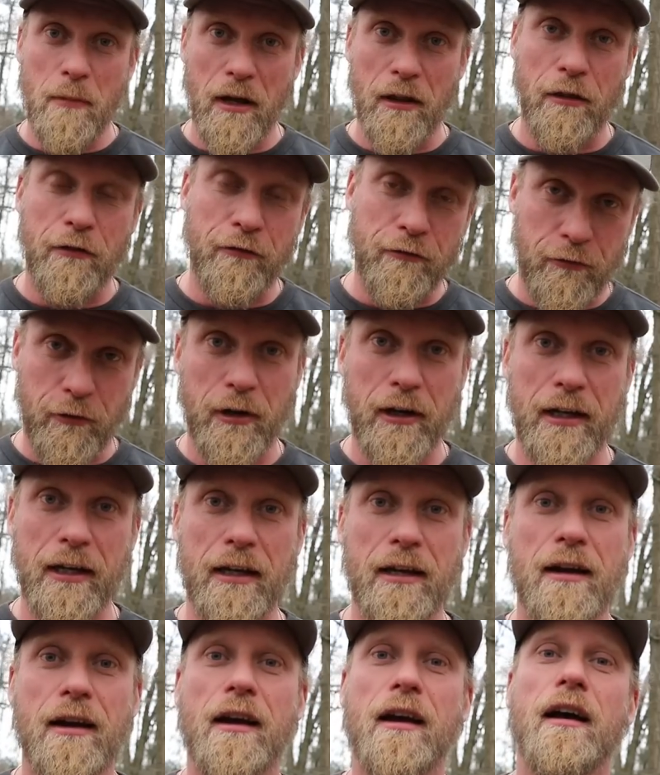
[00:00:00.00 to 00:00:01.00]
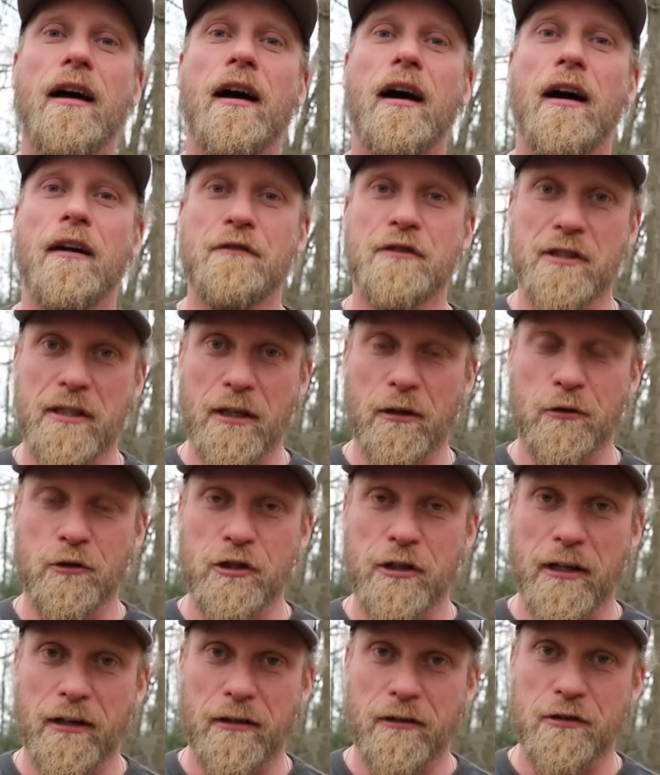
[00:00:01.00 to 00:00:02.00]
month free of
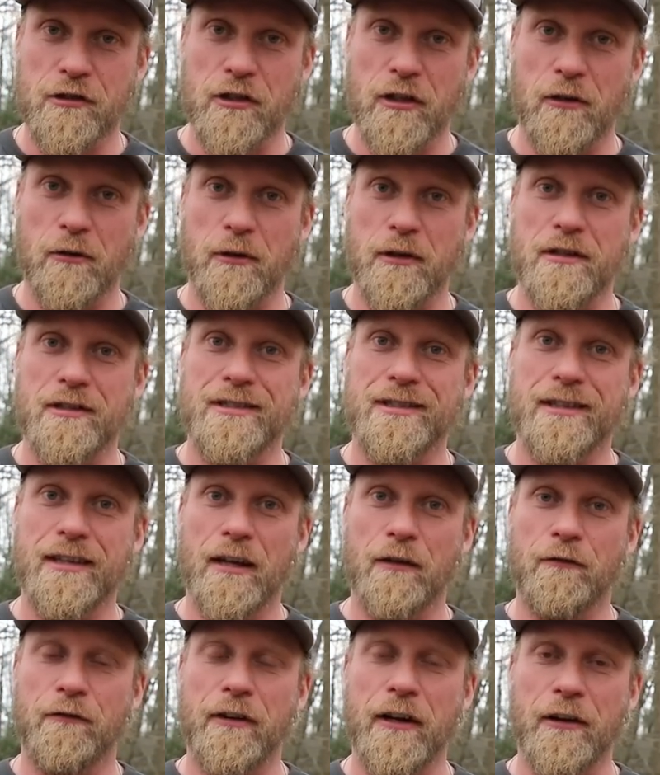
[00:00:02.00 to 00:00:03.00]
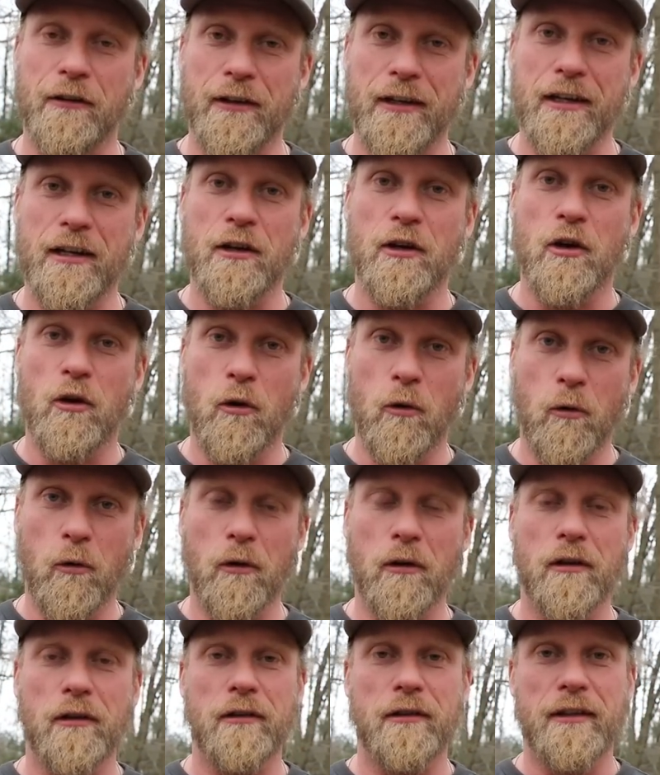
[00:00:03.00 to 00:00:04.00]
Skillshare. So it's a very
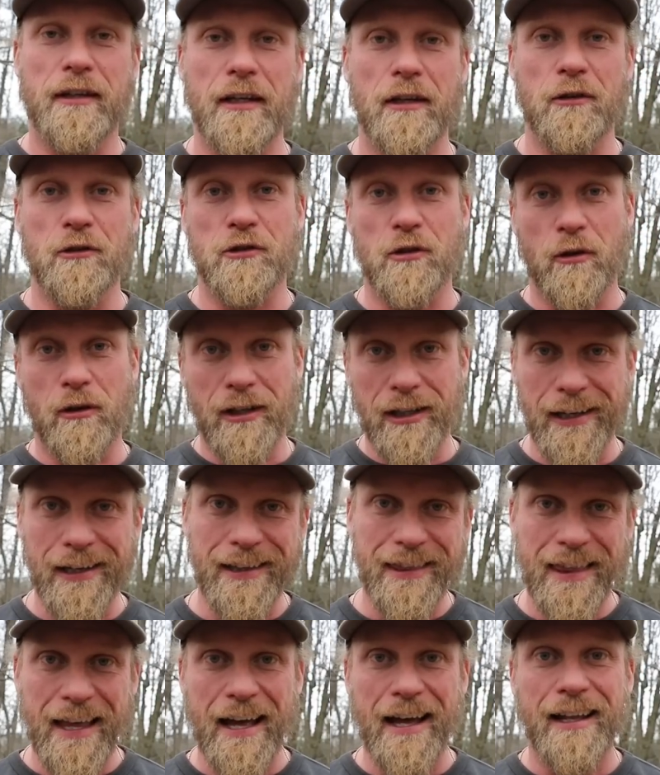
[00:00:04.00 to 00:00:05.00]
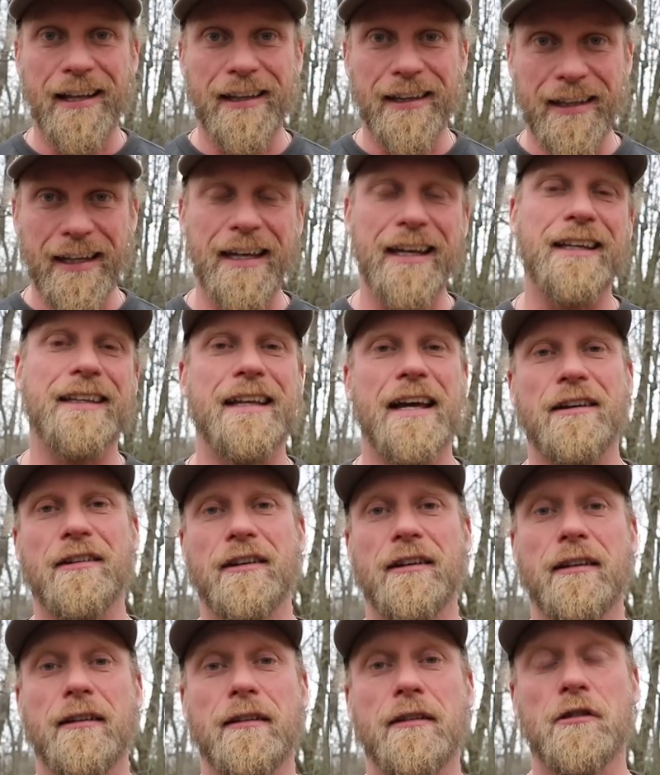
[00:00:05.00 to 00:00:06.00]
cool deal. So click that link down
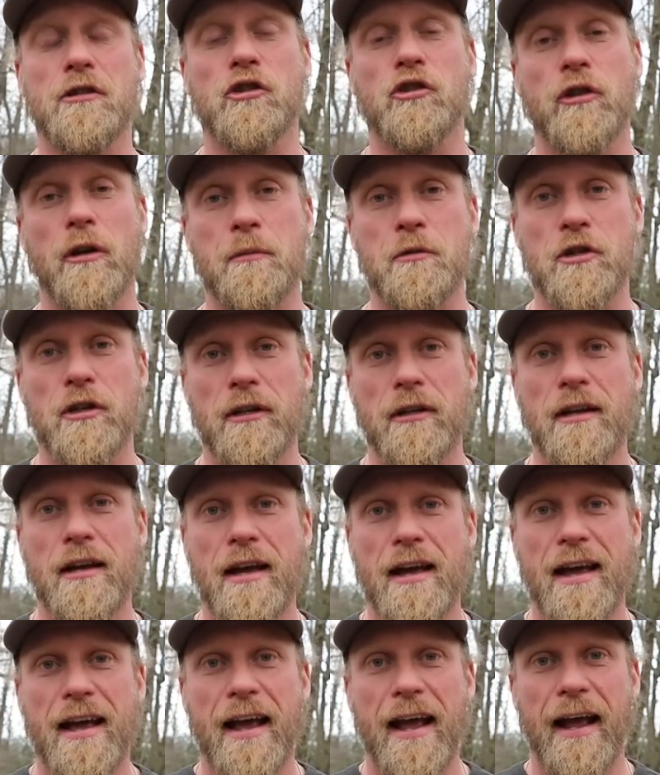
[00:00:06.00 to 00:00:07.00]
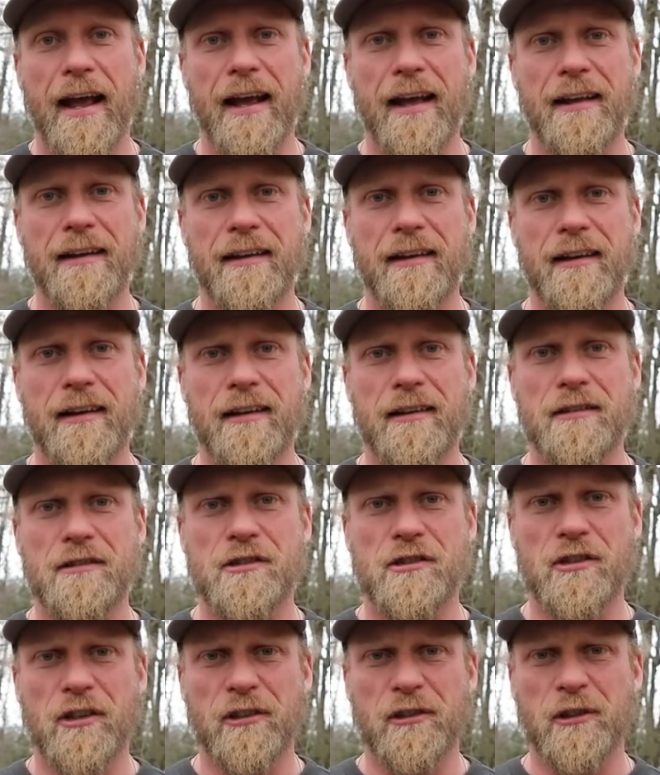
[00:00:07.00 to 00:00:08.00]
in the description and uh,
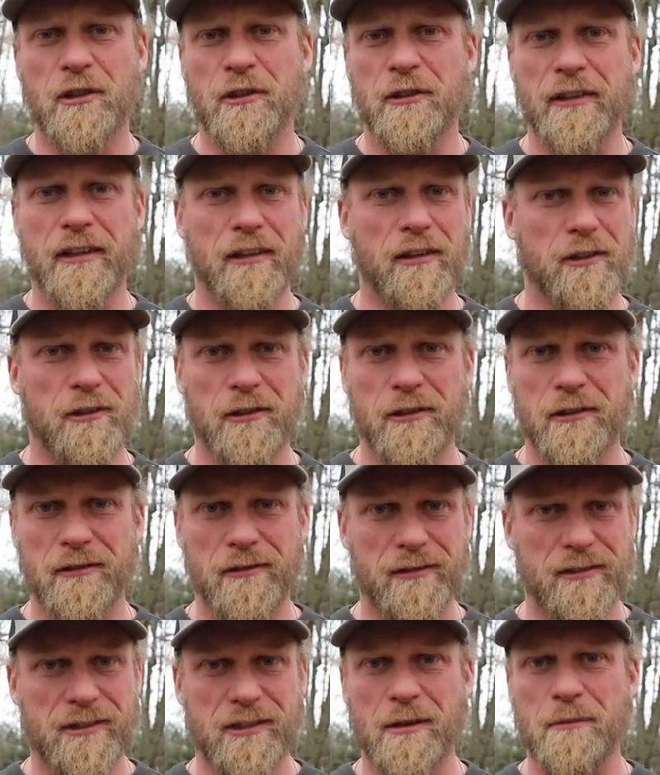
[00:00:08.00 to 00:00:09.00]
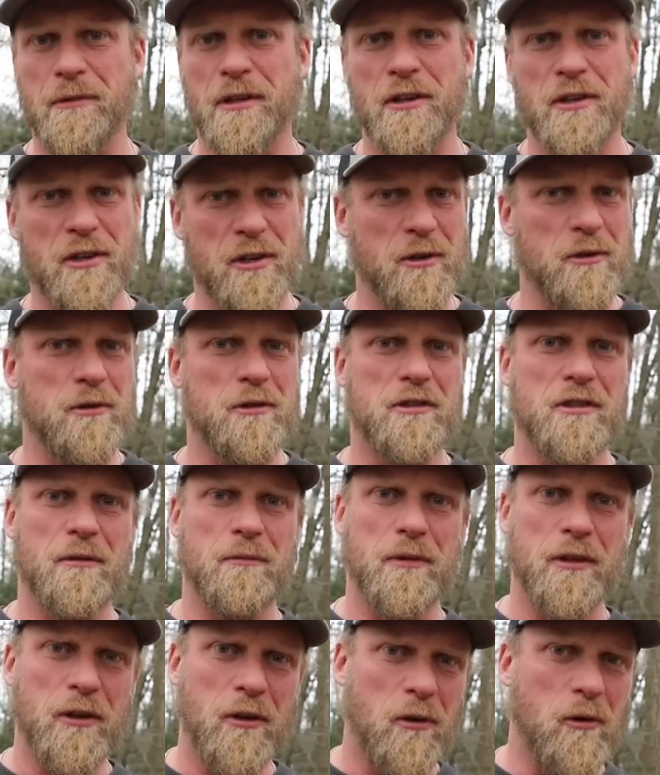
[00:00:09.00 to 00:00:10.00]
start learning. Learn something new,
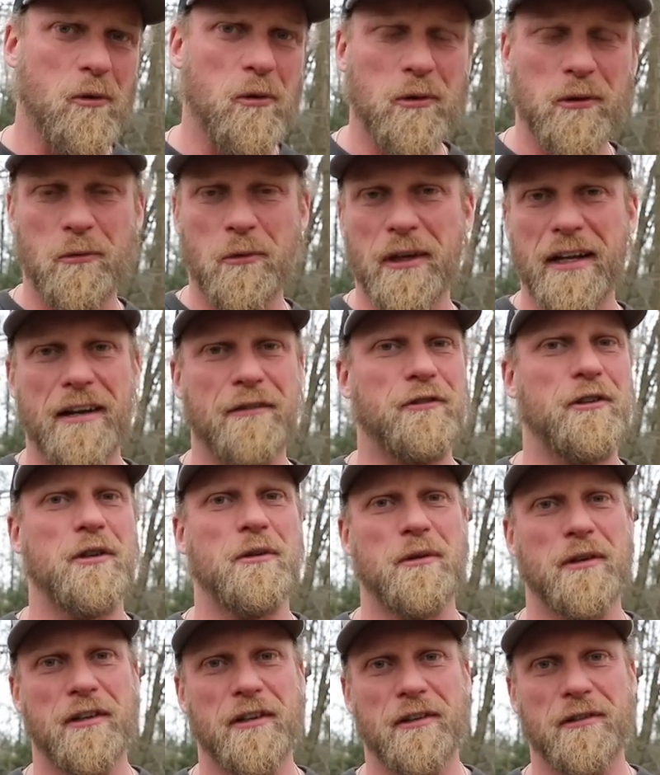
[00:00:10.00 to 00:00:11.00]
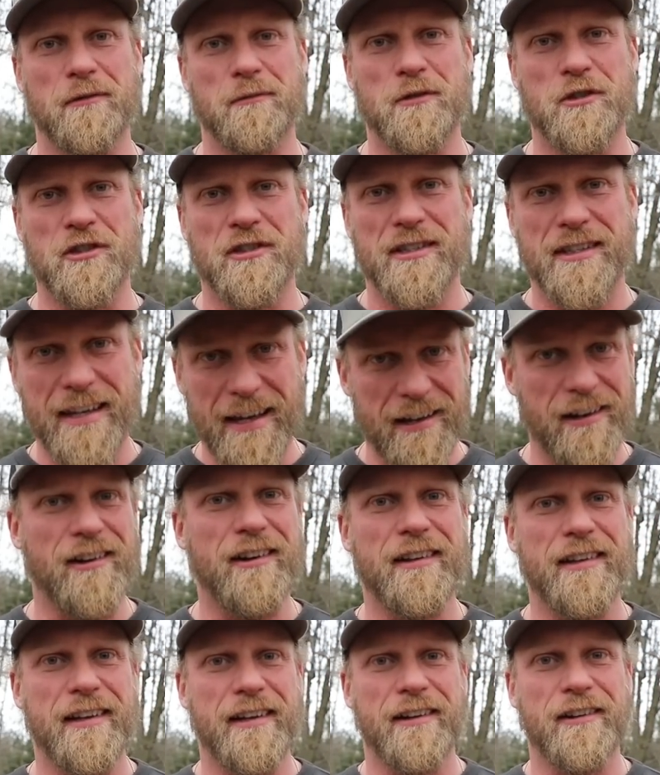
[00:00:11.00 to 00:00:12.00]
something old, whatever you want to do. Just get
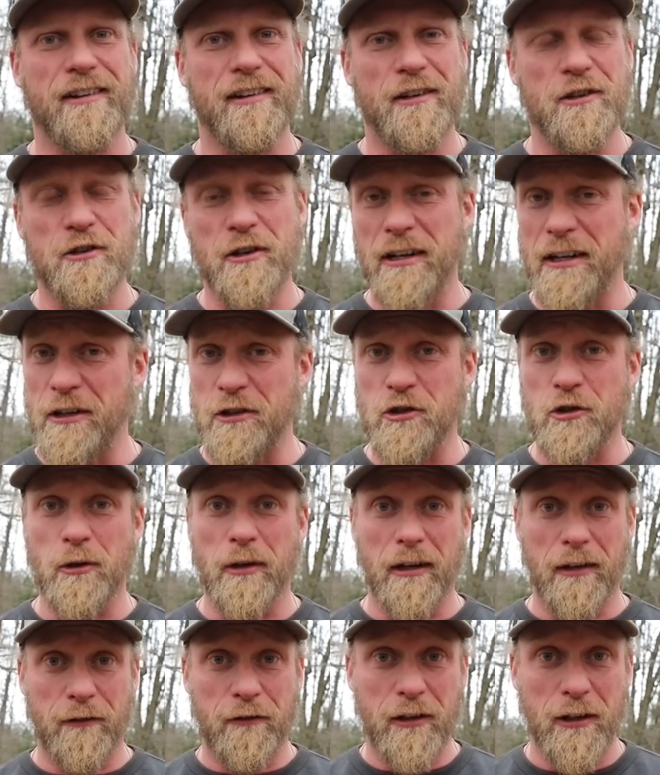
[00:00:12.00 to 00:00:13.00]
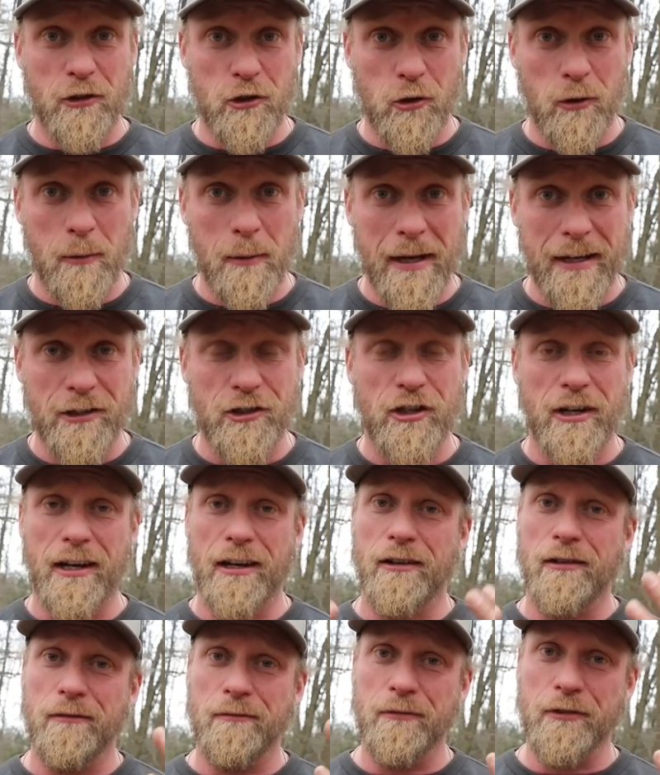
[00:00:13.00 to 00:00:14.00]
on there. You're going to enjoy it. If you enjoy my
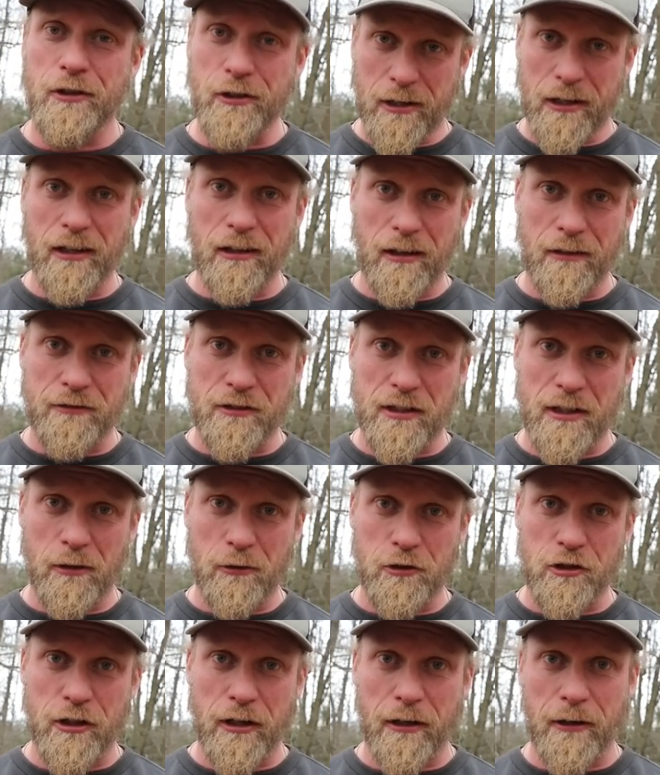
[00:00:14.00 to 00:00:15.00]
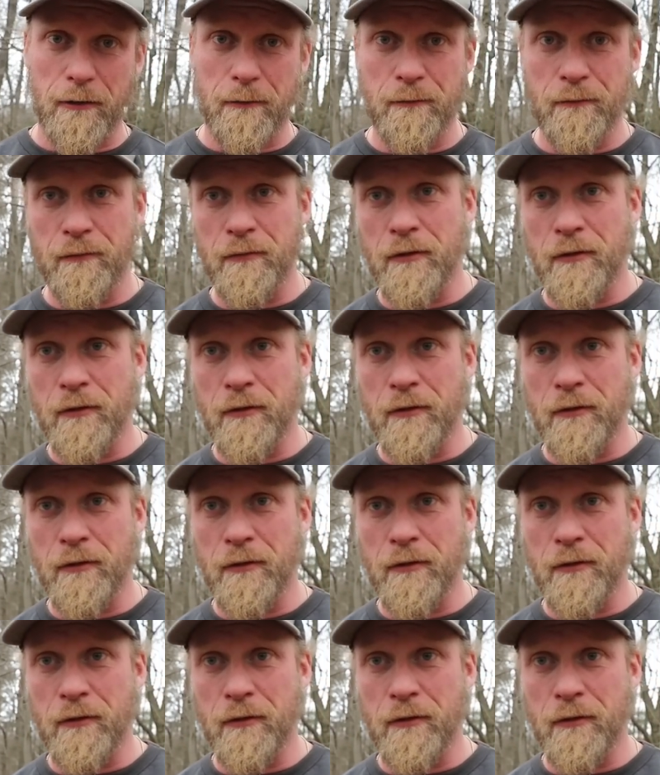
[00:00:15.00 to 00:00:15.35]
channel, you're going to love Skillshare.